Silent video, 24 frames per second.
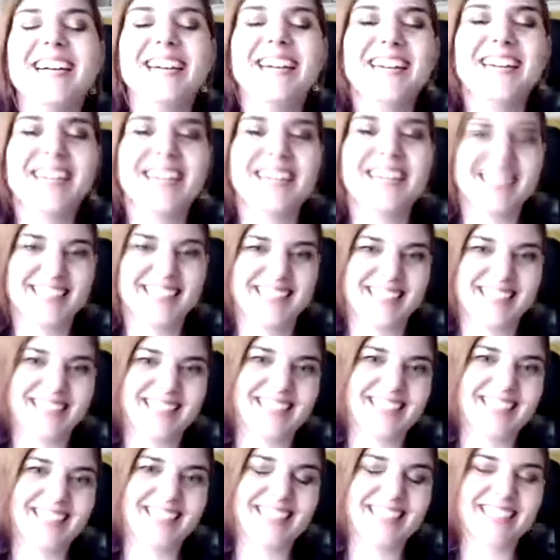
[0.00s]

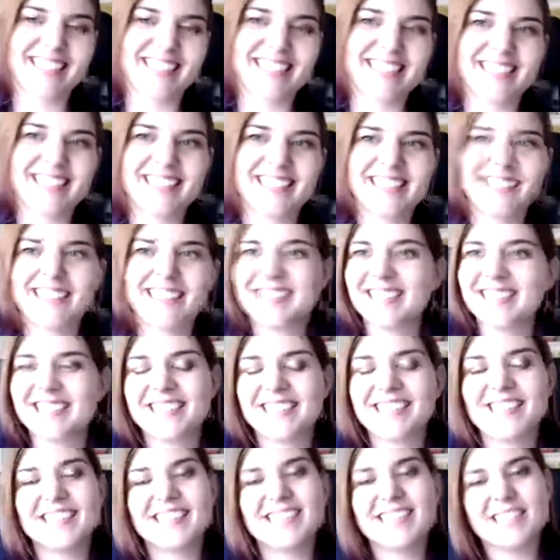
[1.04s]

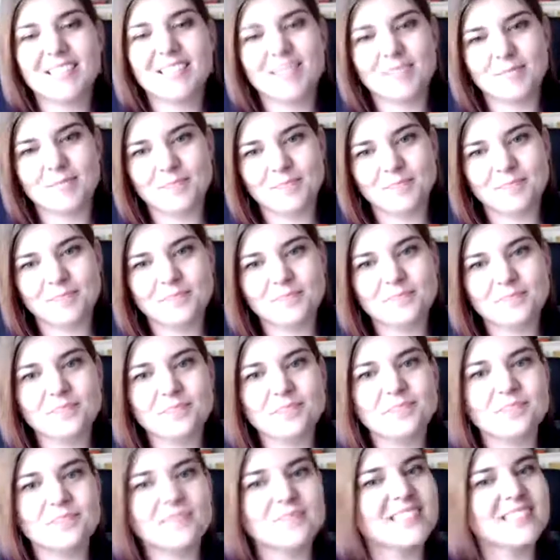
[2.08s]

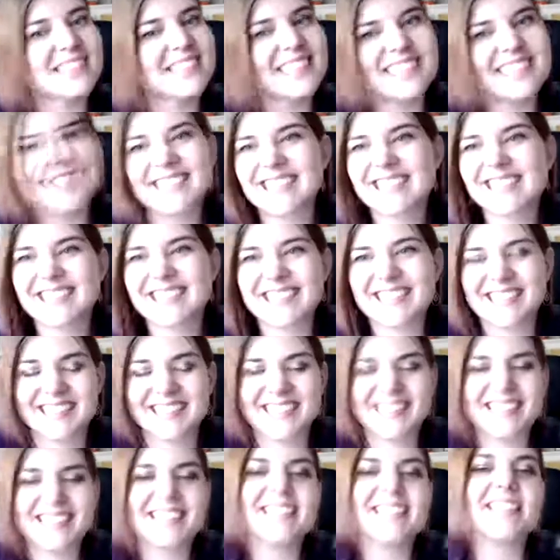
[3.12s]

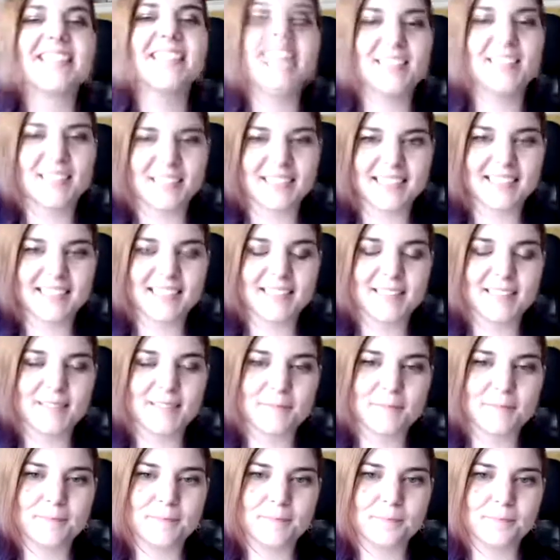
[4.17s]

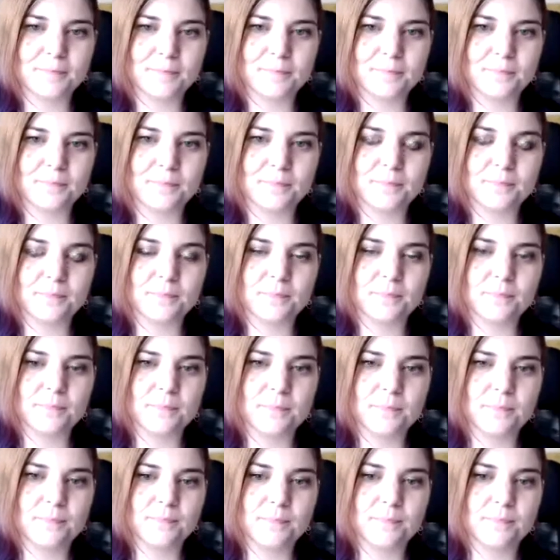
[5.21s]

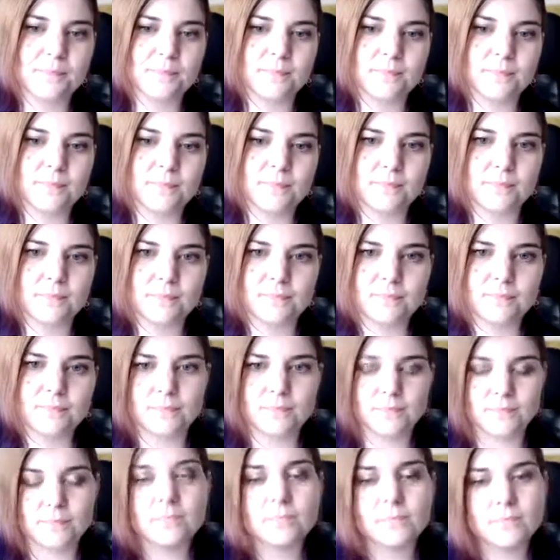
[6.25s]

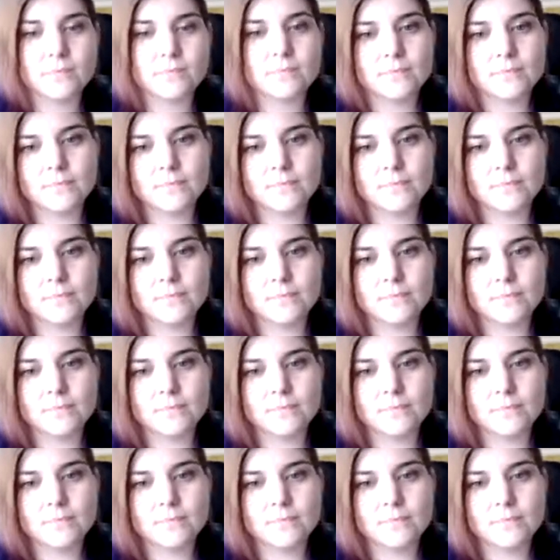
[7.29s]
The person shown says nothing.